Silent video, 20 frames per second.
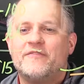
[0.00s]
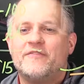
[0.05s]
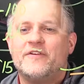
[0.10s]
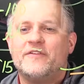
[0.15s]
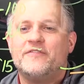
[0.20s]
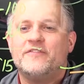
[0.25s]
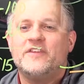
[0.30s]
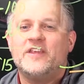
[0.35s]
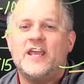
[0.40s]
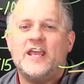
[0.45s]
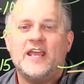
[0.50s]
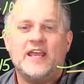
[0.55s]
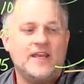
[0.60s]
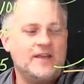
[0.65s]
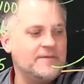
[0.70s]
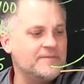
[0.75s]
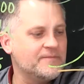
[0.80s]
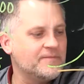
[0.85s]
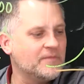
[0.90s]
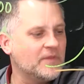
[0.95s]

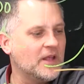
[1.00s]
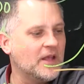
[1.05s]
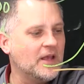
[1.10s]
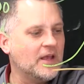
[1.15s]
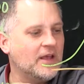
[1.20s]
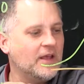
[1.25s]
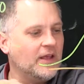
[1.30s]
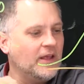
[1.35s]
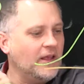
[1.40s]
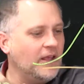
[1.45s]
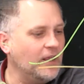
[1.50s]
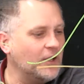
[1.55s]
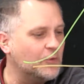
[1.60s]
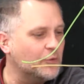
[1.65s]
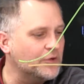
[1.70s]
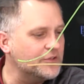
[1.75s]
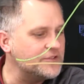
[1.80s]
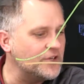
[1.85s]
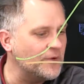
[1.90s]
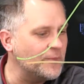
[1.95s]
15
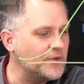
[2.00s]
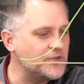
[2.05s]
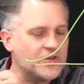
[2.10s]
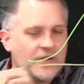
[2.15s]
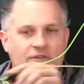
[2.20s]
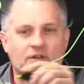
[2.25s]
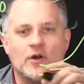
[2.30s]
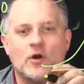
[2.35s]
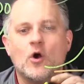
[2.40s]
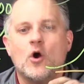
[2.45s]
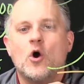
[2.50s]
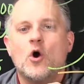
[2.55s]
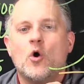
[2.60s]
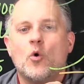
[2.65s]
equals, I'm going to make sure that